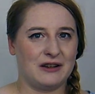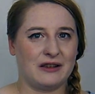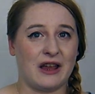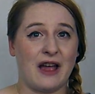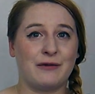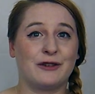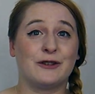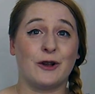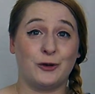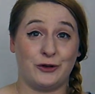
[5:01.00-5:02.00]
they have the
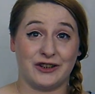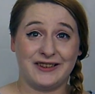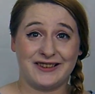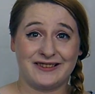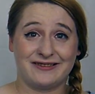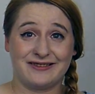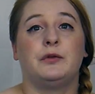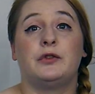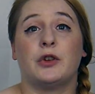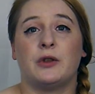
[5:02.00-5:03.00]
soldiers,
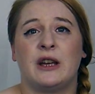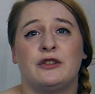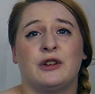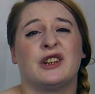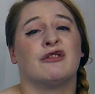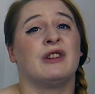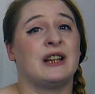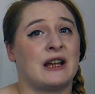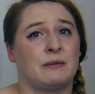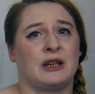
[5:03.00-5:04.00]
So they're doing their
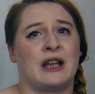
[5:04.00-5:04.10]
reenactment